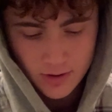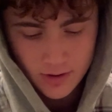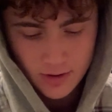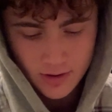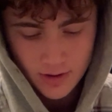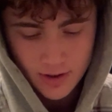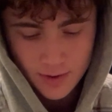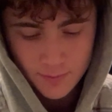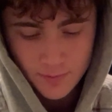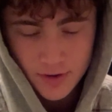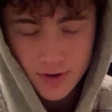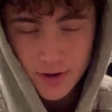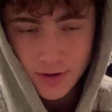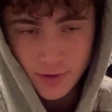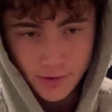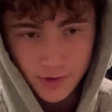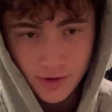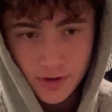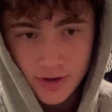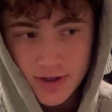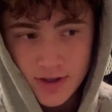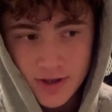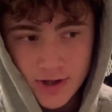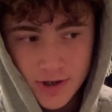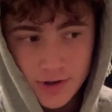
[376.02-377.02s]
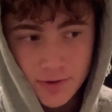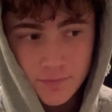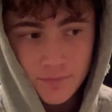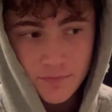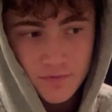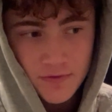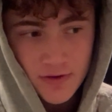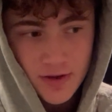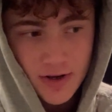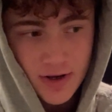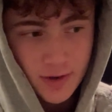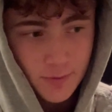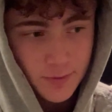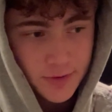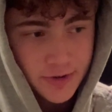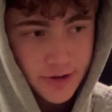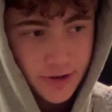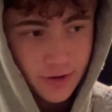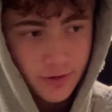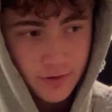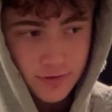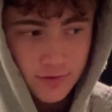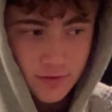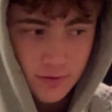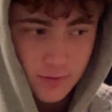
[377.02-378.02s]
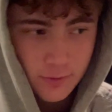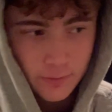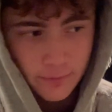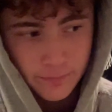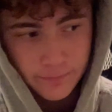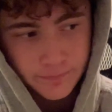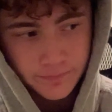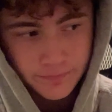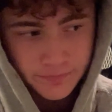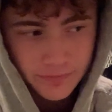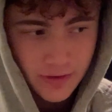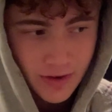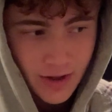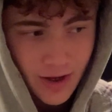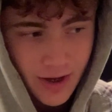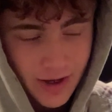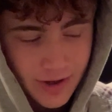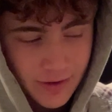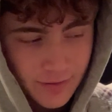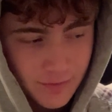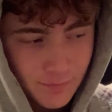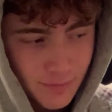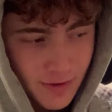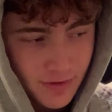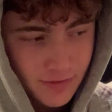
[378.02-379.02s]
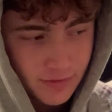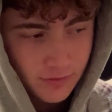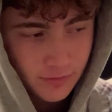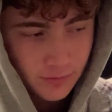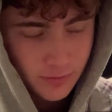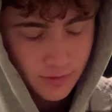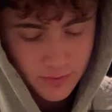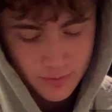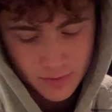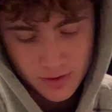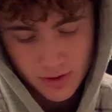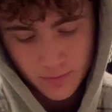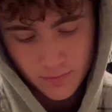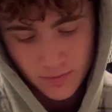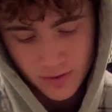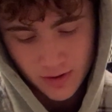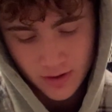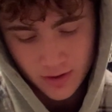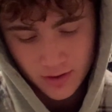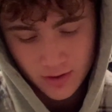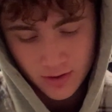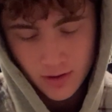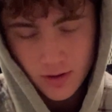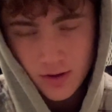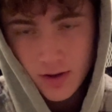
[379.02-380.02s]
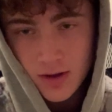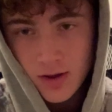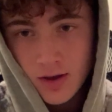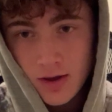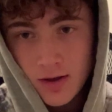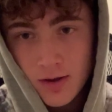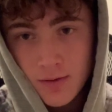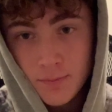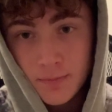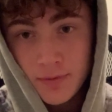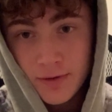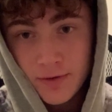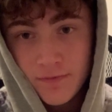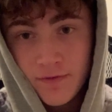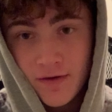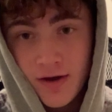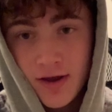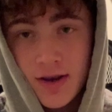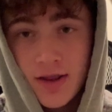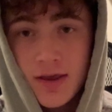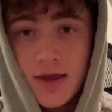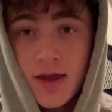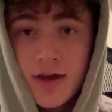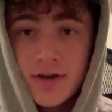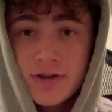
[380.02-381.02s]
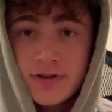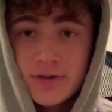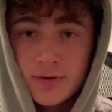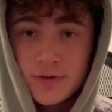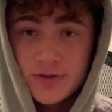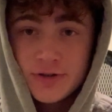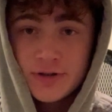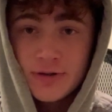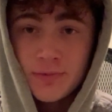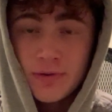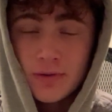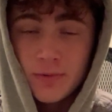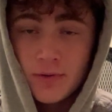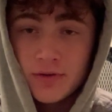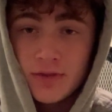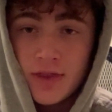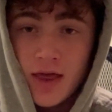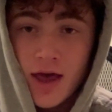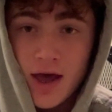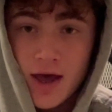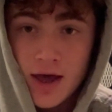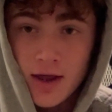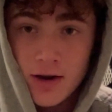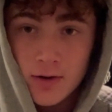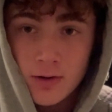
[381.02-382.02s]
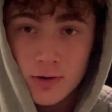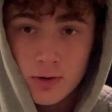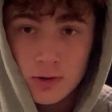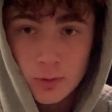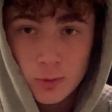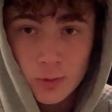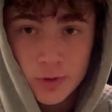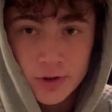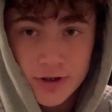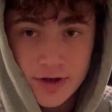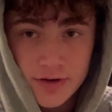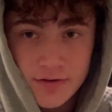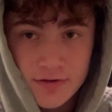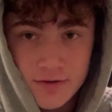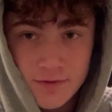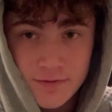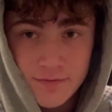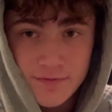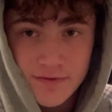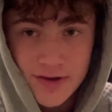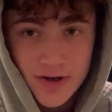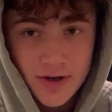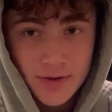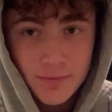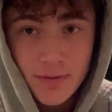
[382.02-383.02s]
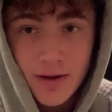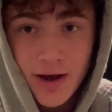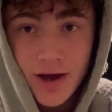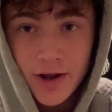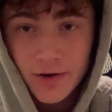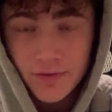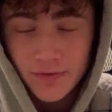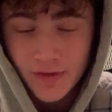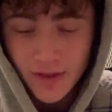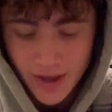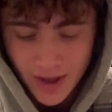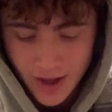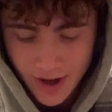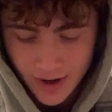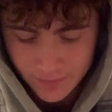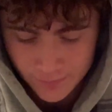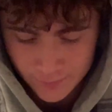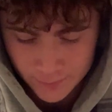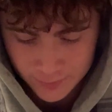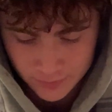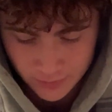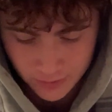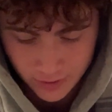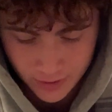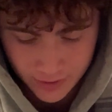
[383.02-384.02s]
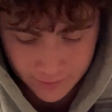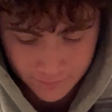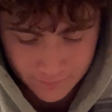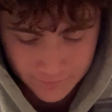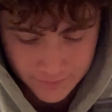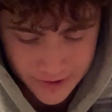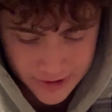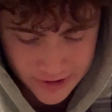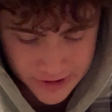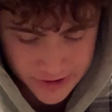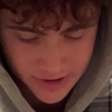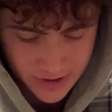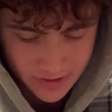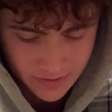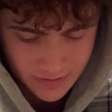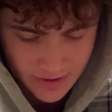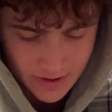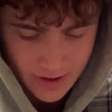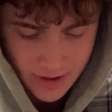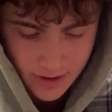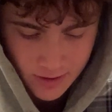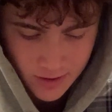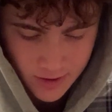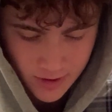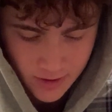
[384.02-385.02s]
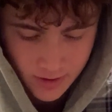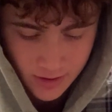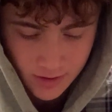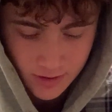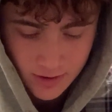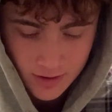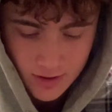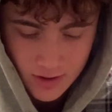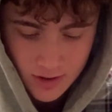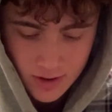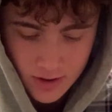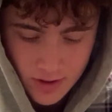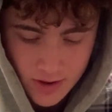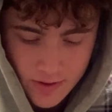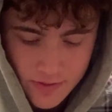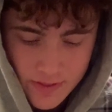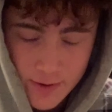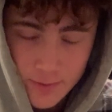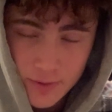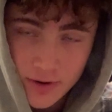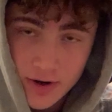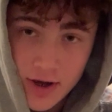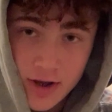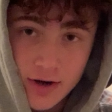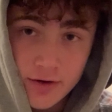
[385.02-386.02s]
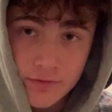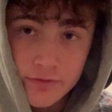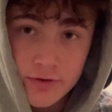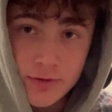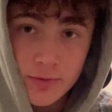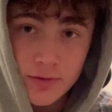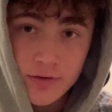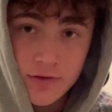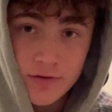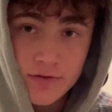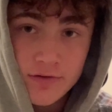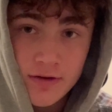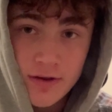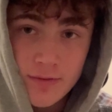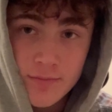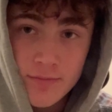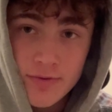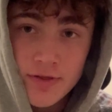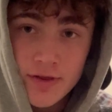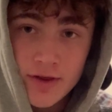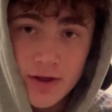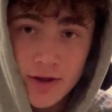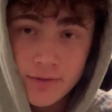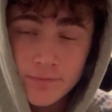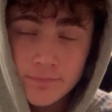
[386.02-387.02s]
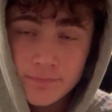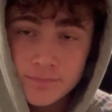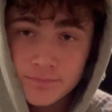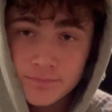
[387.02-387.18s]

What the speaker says: And we couldn't really hear them feeding, which also kind of messes with me a bit. But if I had to guess, it was something with that, or just a feeding pattern they had. There was a lot of fish in the area that were kind of doing the same thing.